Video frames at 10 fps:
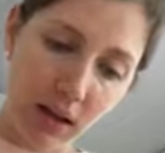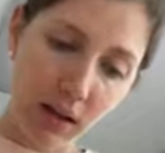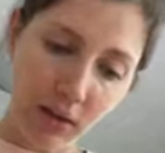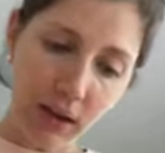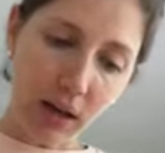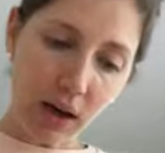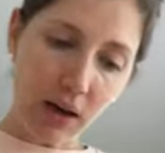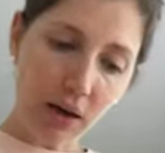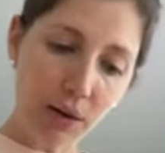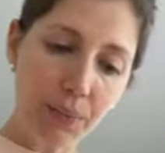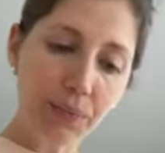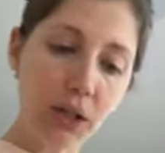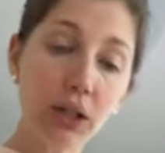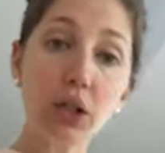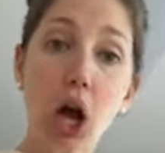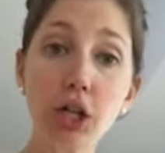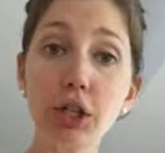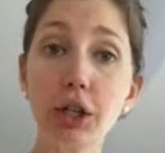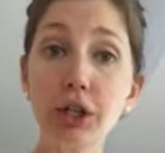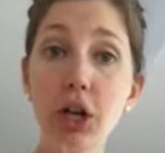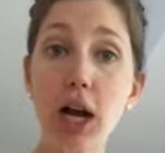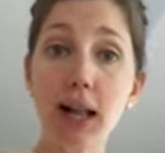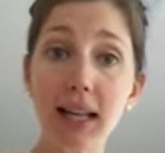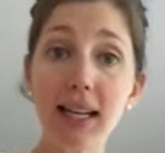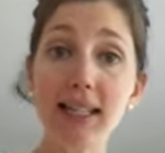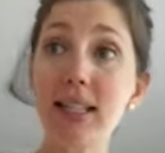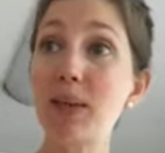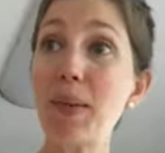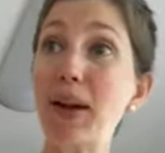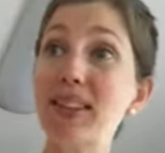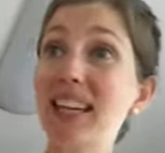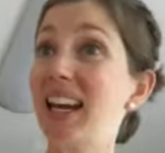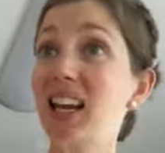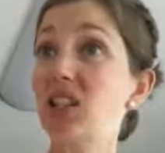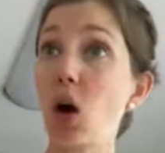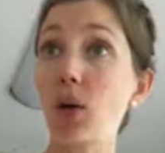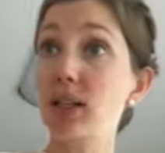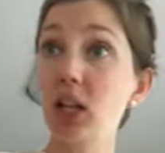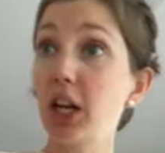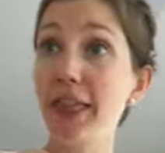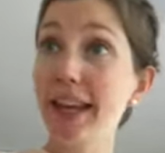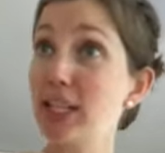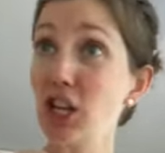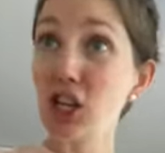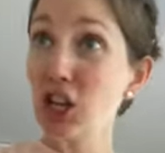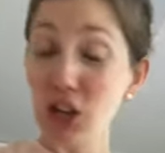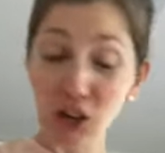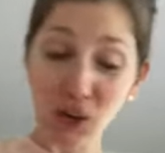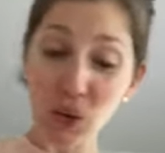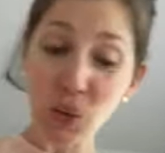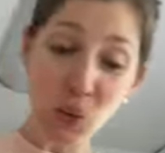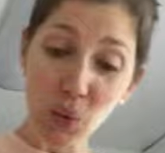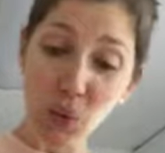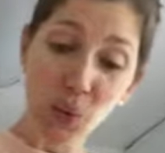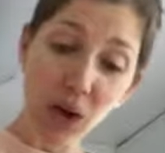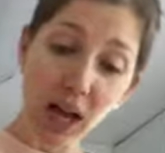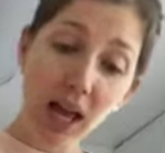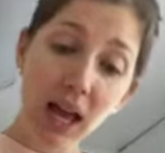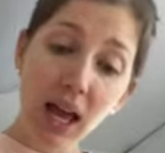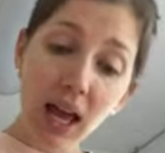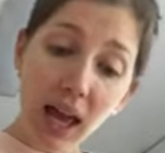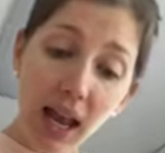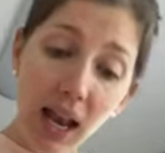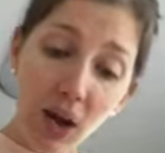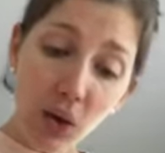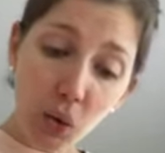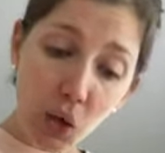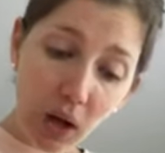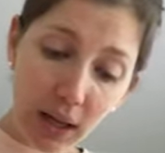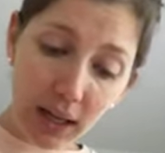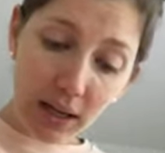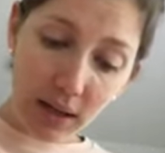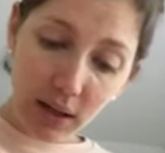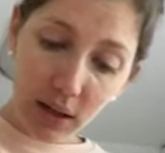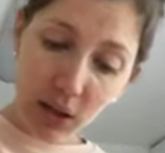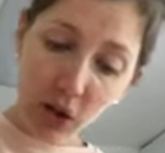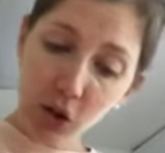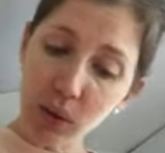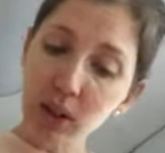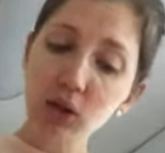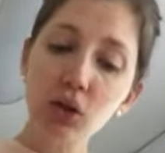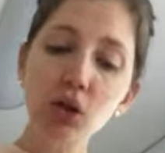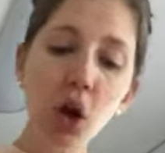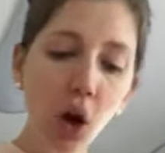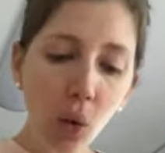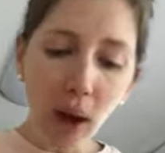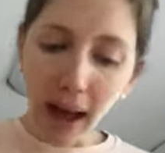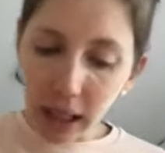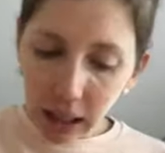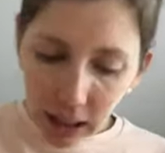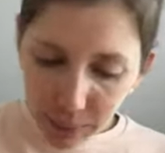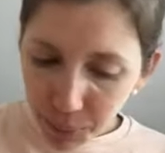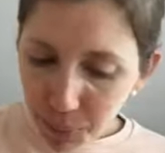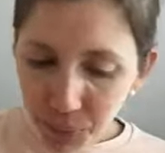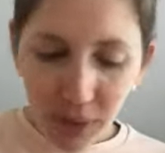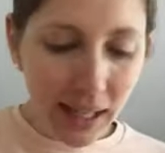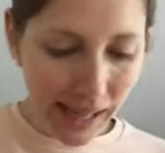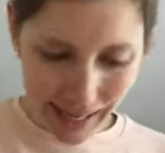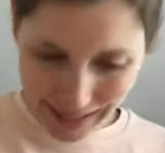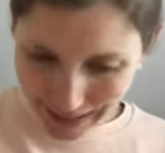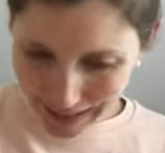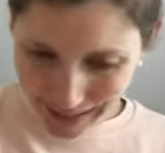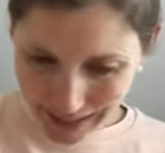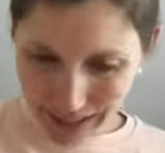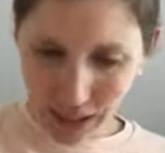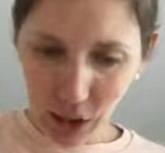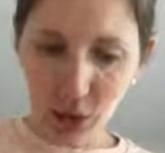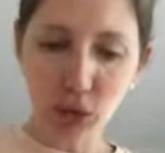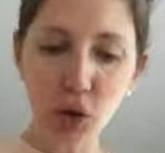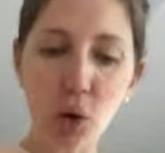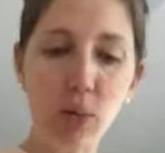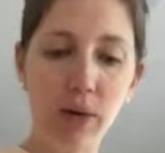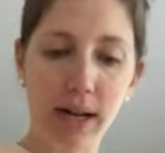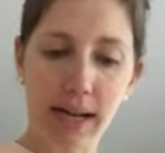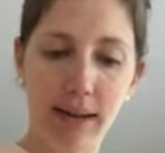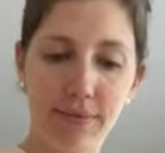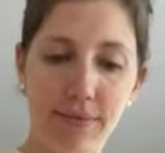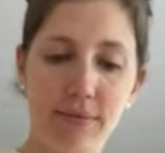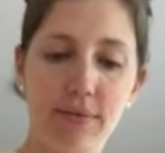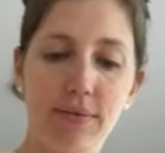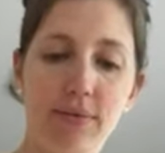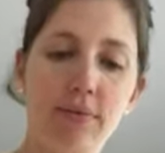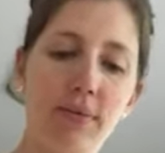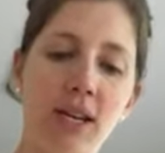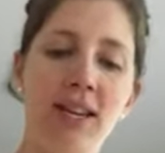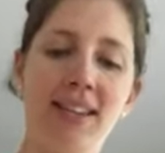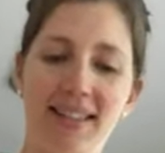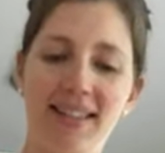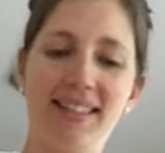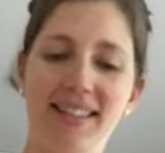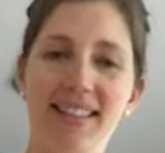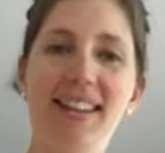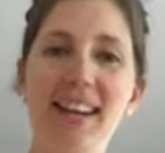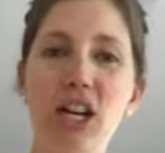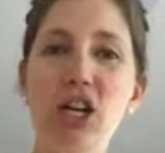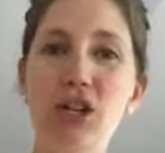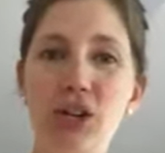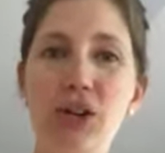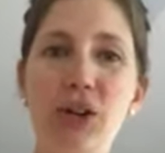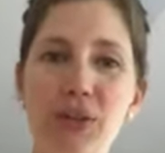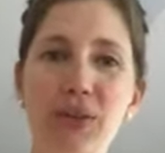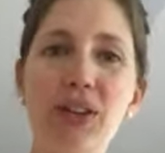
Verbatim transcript: Here we go. You can talk to your chocolate as it's melting. It's always a good thing to do. Hello, chocolate. You're doing so well. Yeah. You're so pretty. Hmm. Let's keep playing.